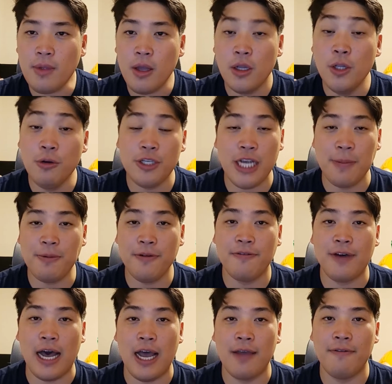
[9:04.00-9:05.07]
Luke chapter
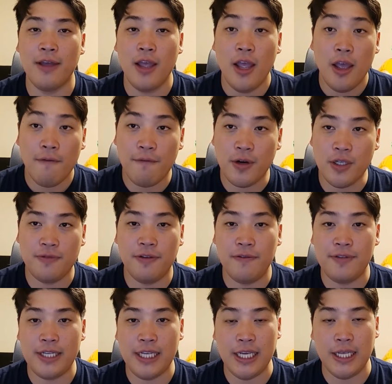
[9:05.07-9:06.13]
5, verse
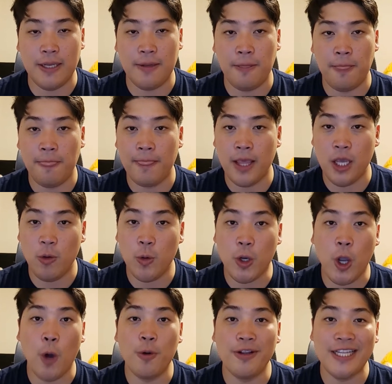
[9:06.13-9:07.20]
15. He would
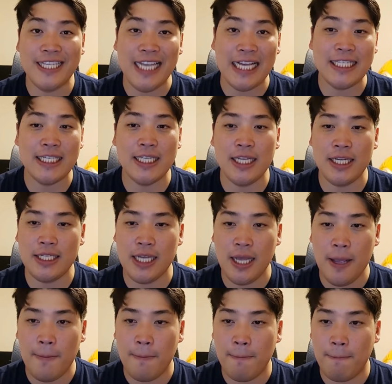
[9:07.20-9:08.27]
go to desolate
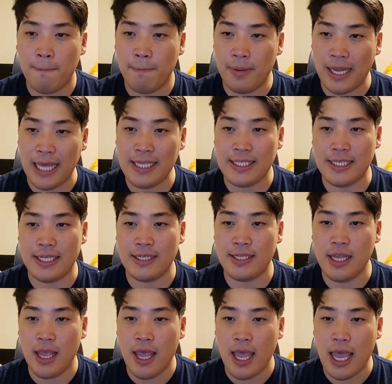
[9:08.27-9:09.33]

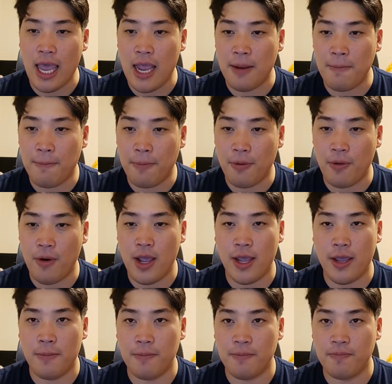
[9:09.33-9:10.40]
places and pray.
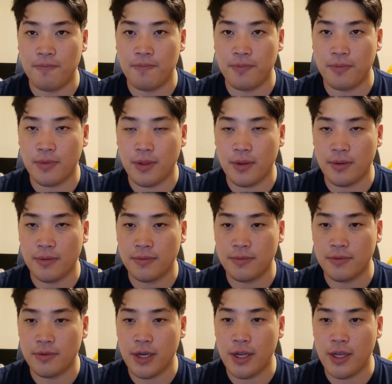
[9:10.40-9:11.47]

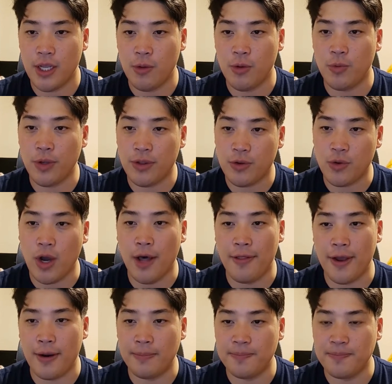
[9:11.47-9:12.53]
You would withdraw them.